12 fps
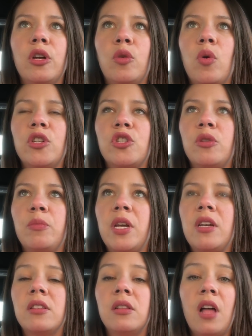good question,
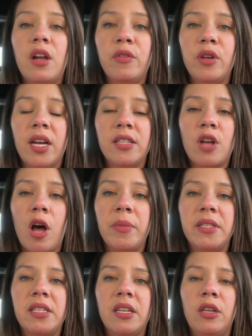because a lot of you guys
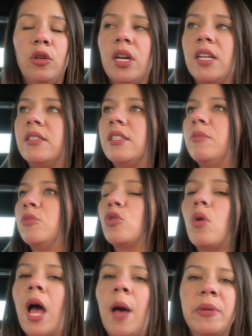commented, you guys seem
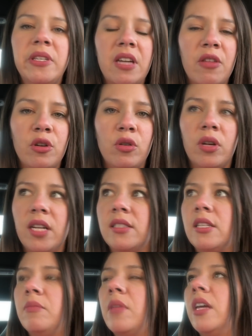so happy together. You guys
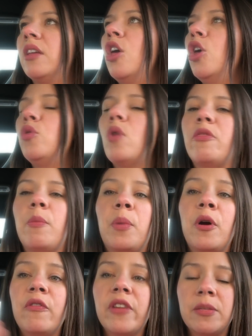seem like you had the
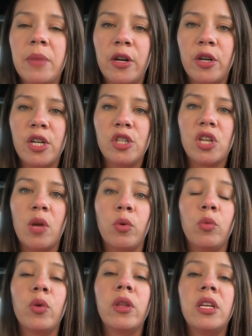perfect marriage, and
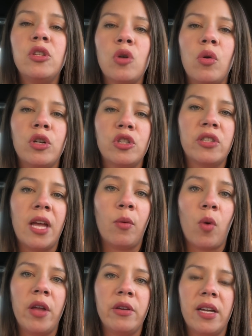we really don't
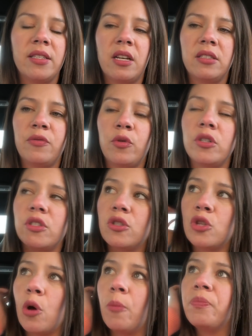understand why you guys got
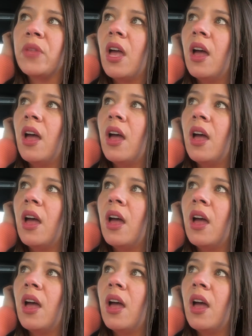divorced. So,